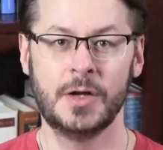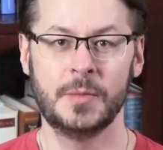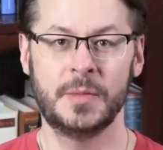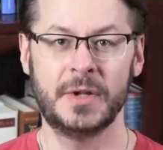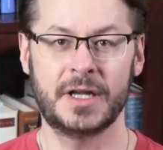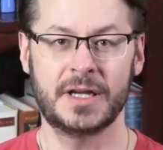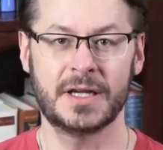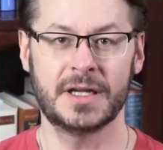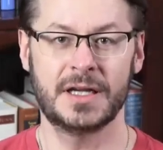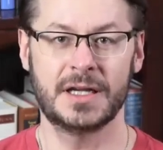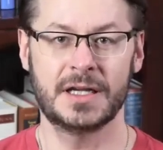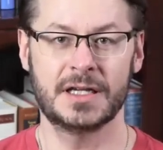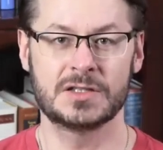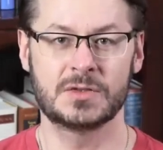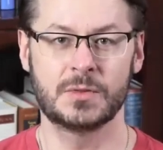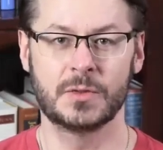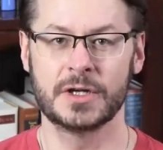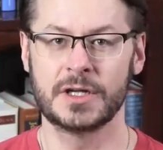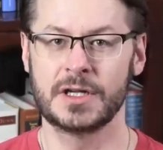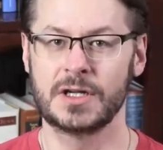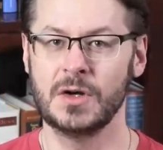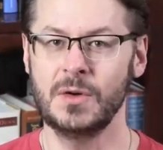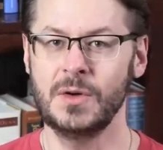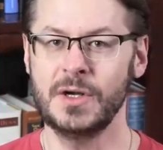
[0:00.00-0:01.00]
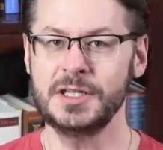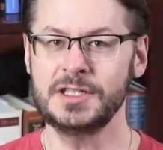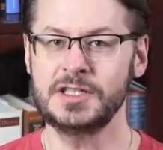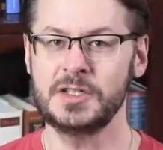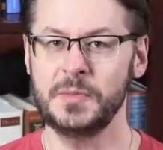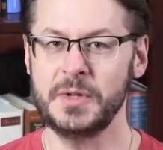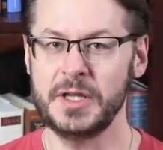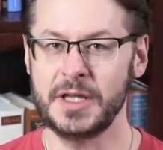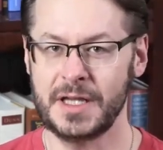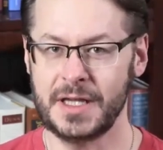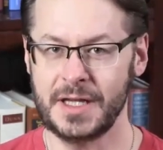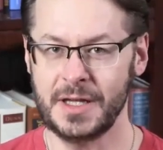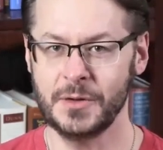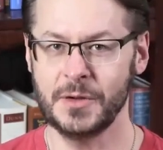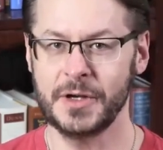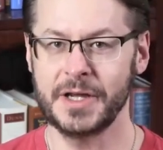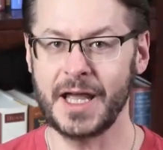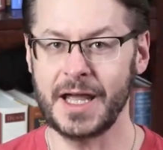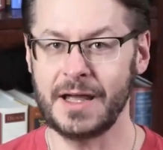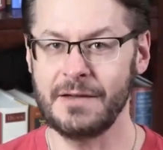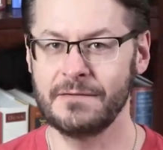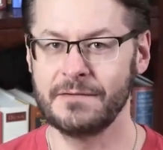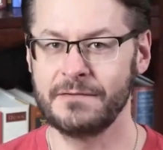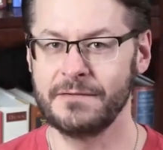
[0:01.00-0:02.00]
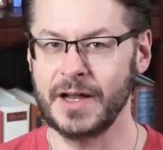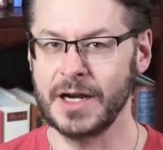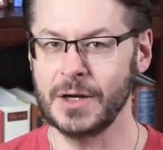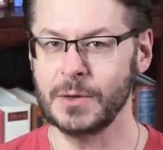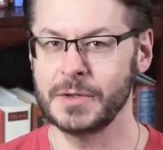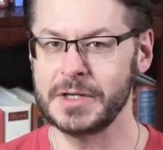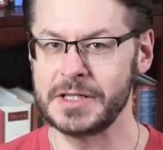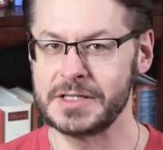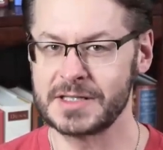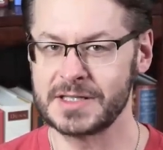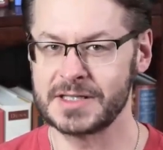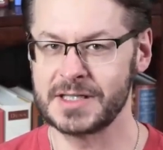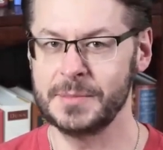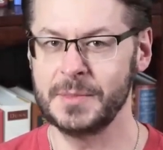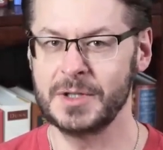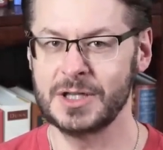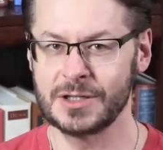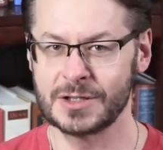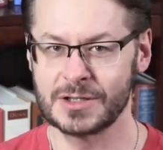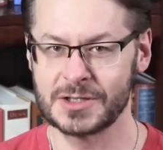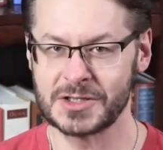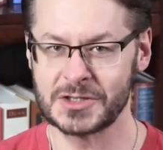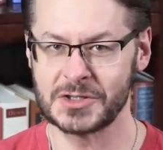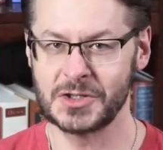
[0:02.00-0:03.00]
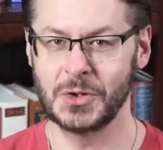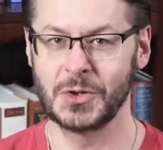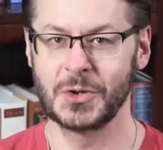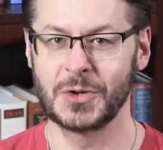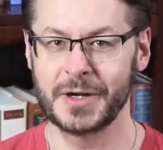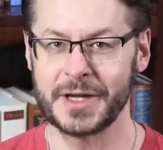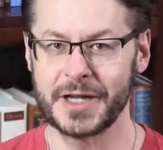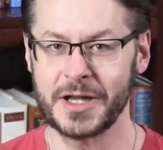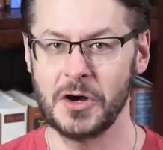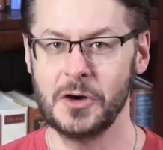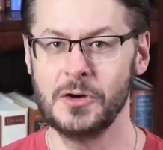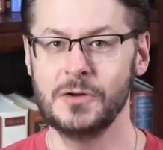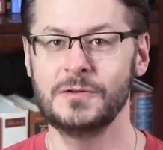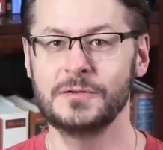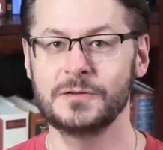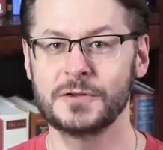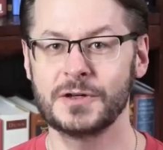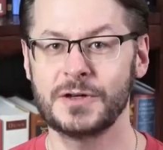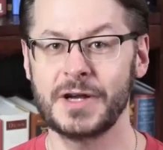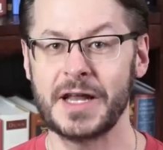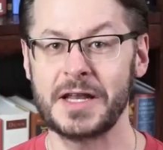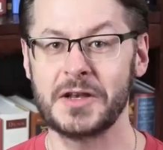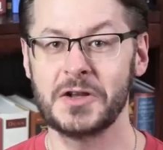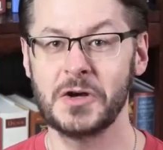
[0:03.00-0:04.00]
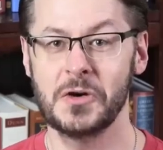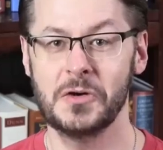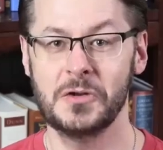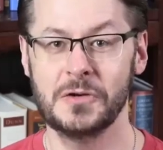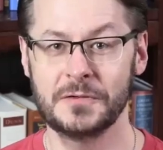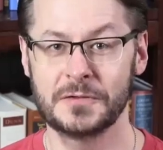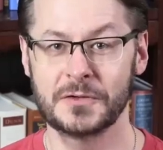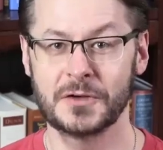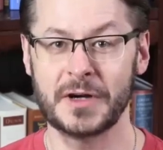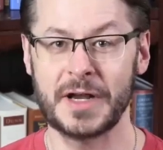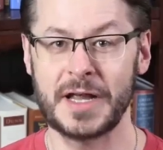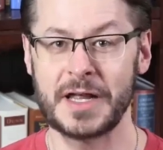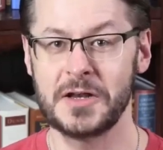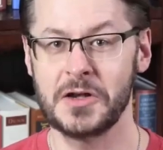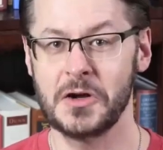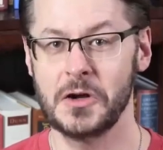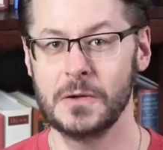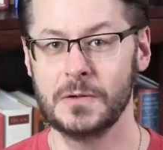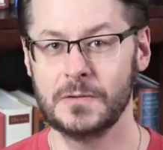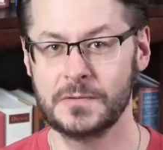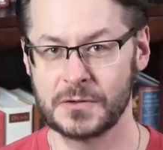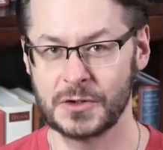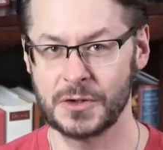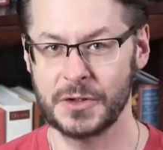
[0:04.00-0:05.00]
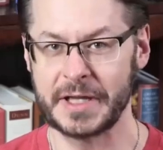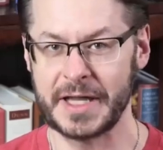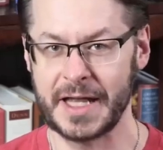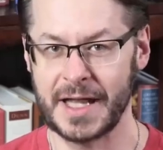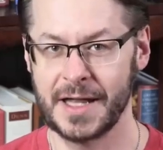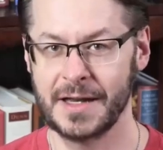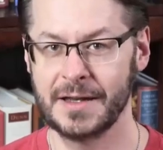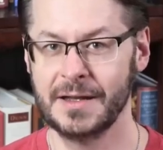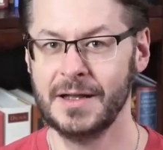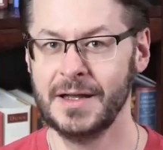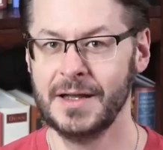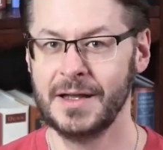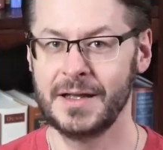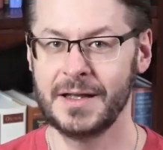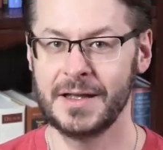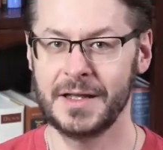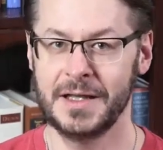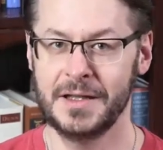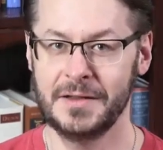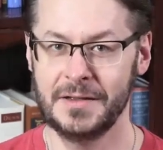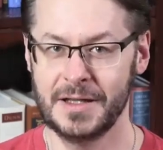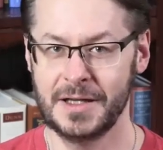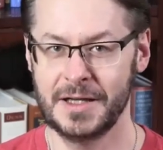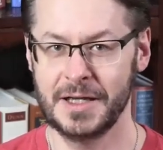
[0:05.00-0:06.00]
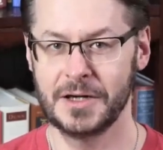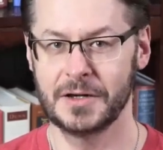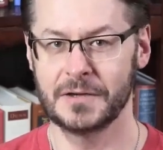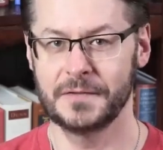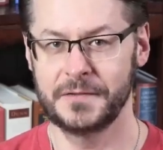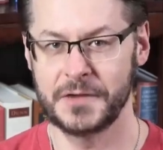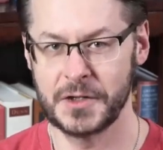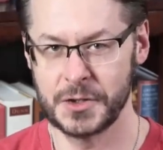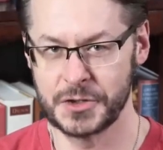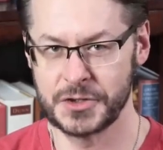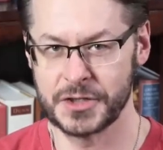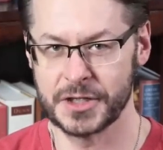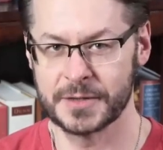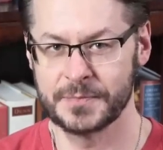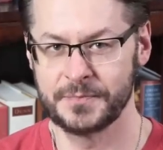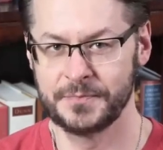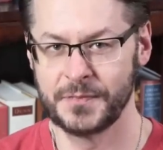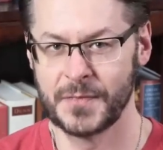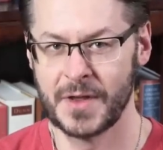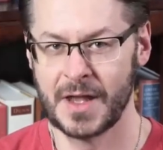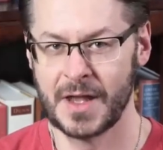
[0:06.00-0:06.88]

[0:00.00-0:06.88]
because we're going to be hearing a very similar story over and over and over again in the near future.